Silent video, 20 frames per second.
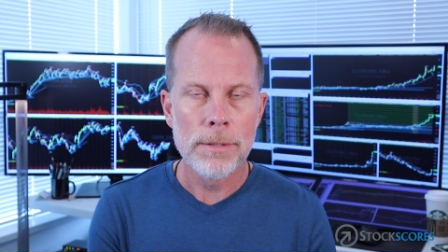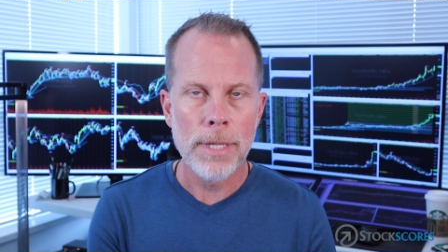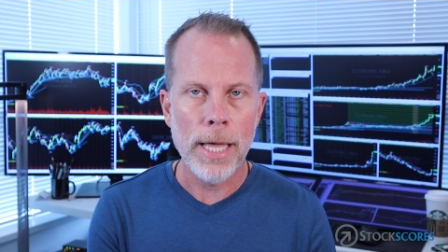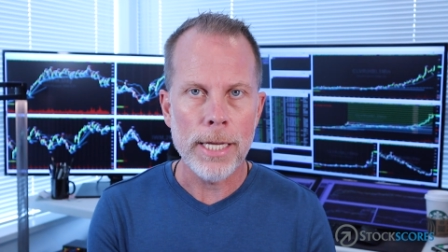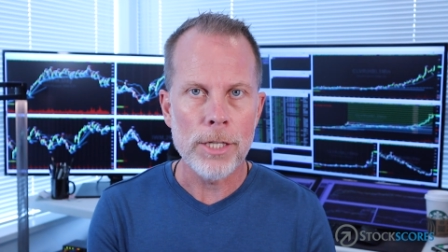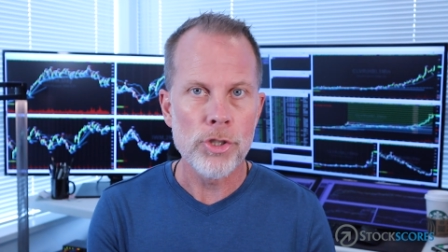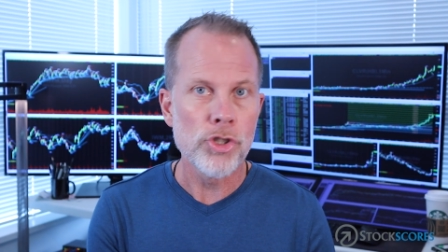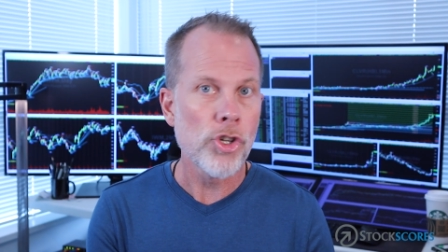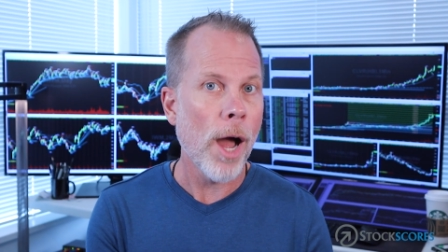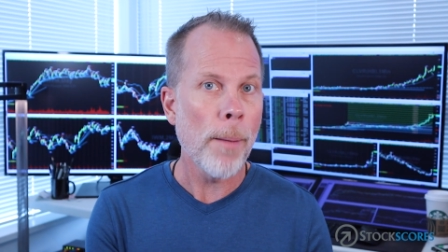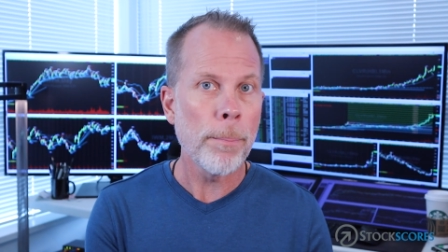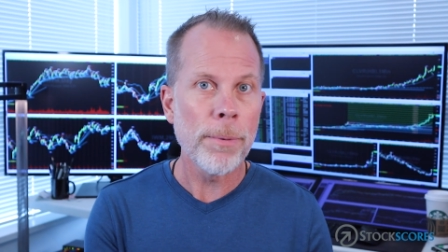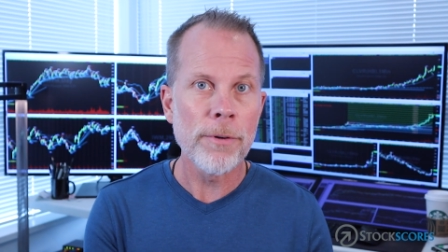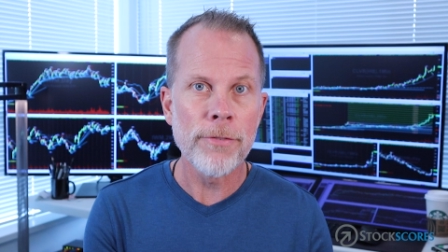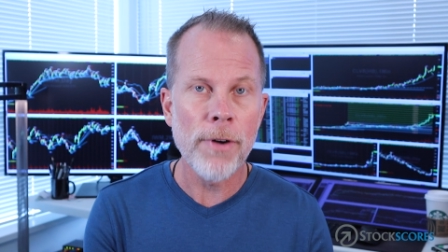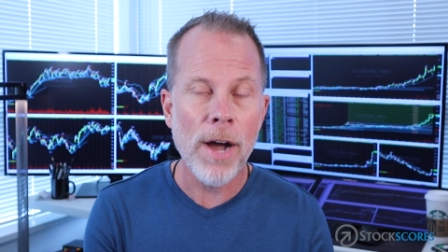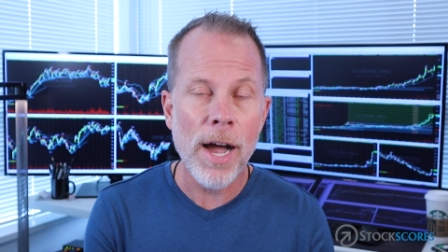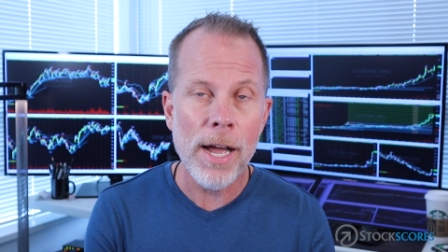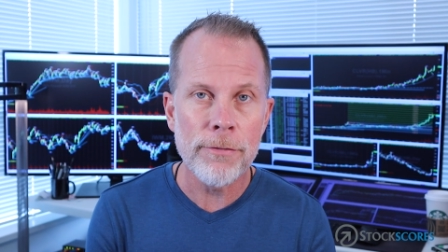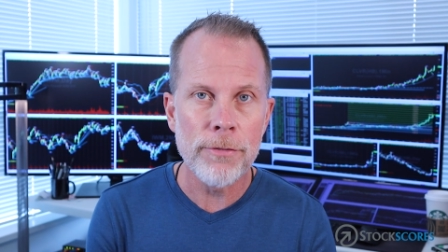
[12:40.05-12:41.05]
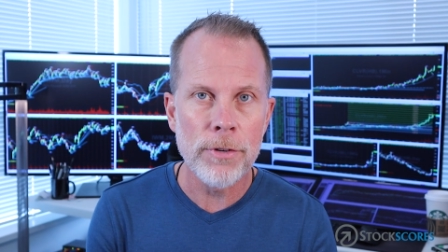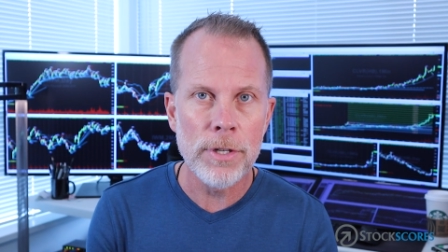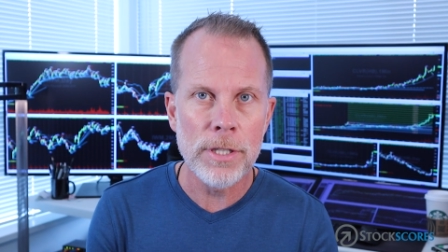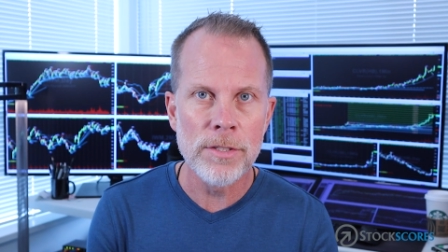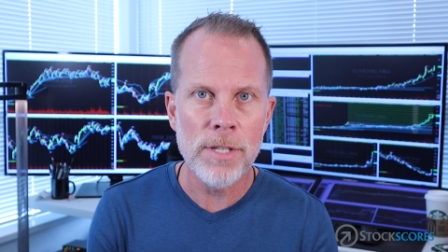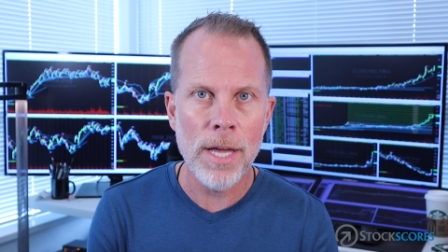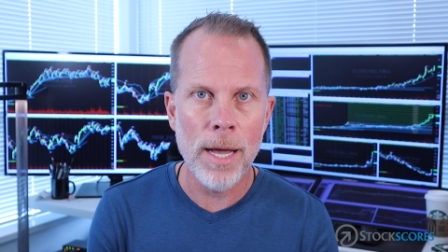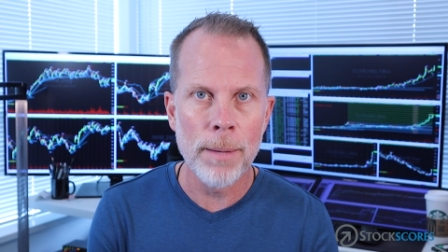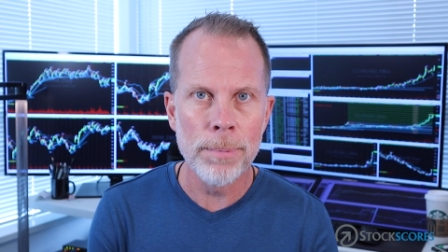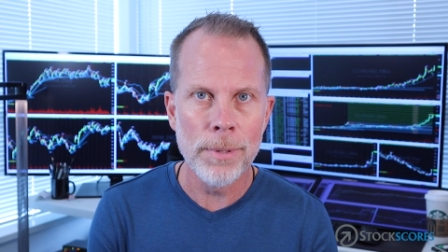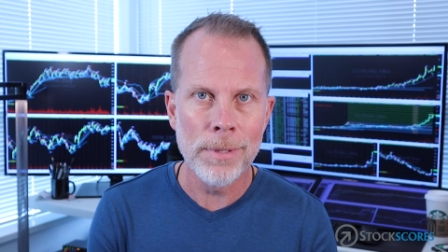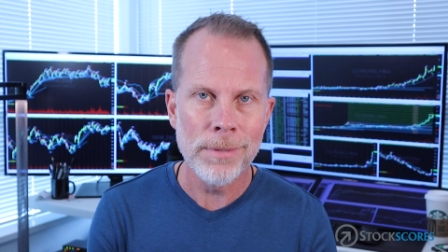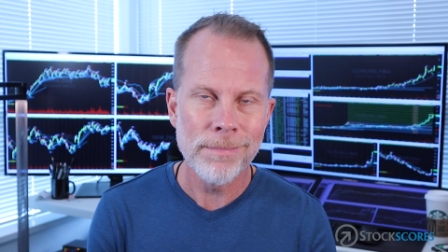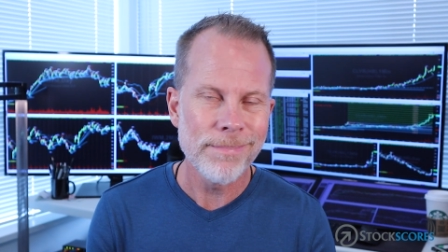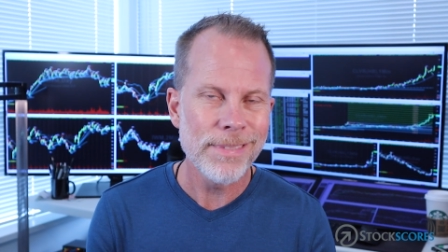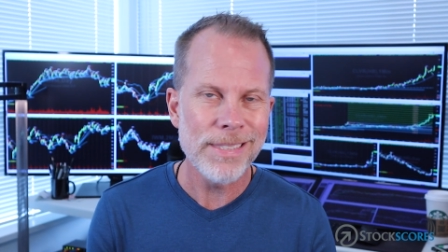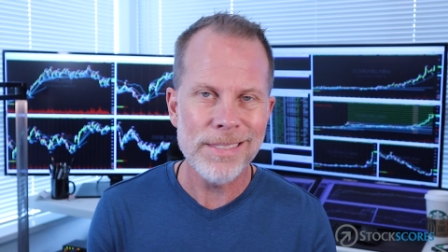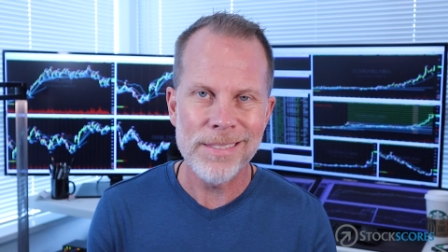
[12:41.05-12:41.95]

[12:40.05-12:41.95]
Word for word: like Shopify, for example,